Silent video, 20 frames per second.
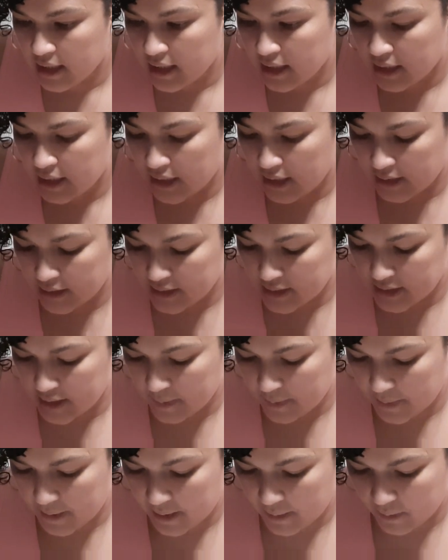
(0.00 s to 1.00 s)
Next
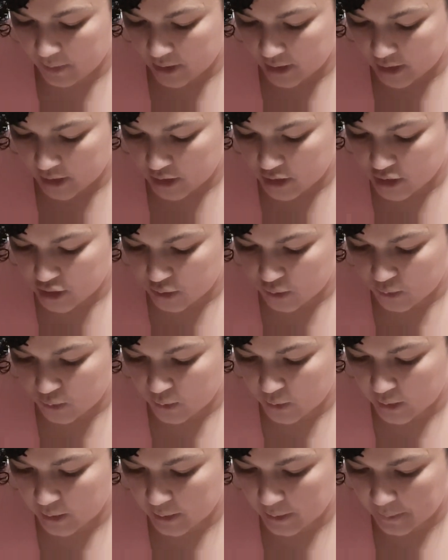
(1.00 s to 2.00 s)
up I'm gonna do
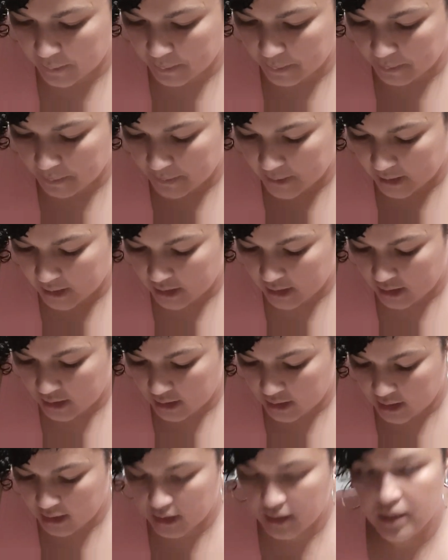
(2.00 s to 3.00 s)
me.
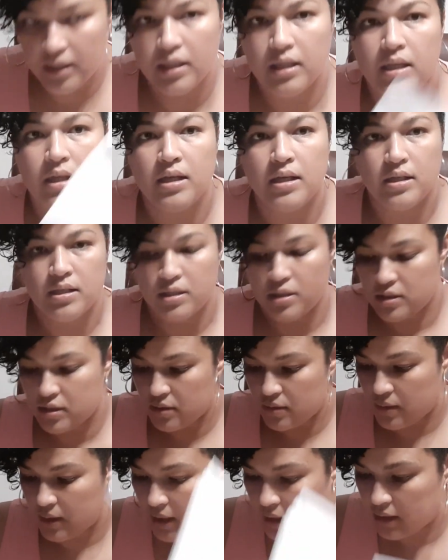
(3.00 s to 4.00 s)

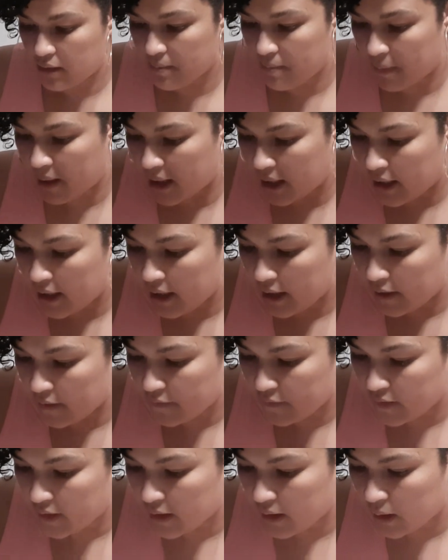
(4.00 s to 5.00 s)
So in my
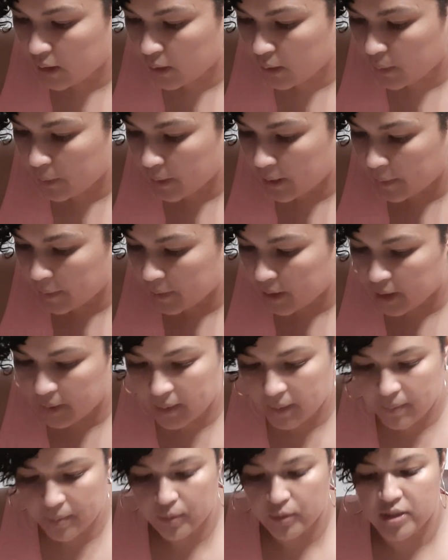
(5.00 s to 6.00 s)
envelope I'm gonna
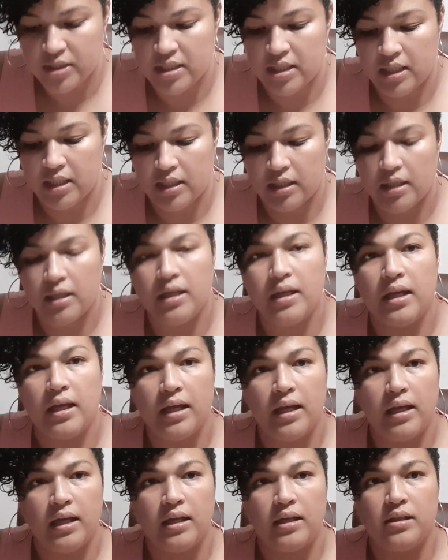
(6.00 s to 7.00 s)
be putting
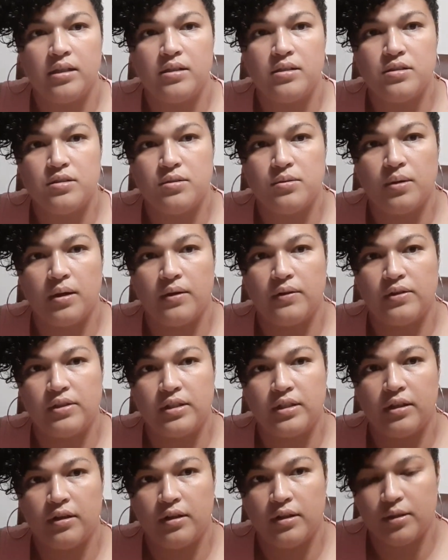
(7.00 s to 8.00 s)
a
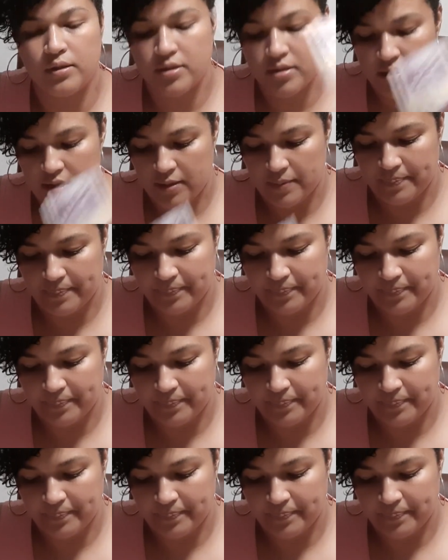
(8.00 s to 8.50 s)
$200.